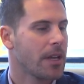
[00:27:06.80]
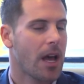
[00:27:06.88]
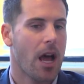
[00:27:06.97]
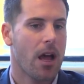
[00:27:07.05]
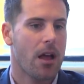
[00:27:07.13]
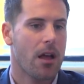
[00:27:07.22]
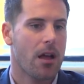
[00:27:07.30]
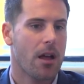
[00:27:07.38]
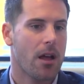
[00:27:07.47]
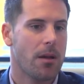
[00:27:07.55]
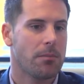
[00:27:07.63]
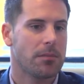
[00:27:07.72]

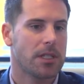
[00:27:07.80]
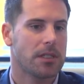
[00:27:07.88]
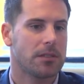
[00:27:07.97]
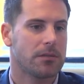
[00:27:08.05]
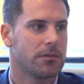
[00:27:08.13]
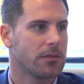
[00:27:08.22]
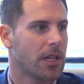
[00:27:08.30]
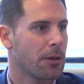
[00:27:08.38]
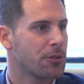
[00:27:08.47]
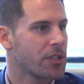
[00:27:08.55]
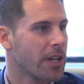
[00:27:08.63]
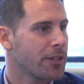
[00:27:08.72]
I
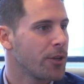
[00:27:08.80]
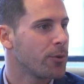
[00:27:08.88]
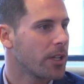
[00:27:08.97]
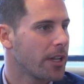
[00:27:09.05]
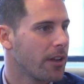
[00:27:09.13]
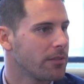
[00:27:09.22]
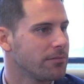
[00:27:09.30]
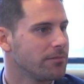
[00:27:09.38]
would say nuclear.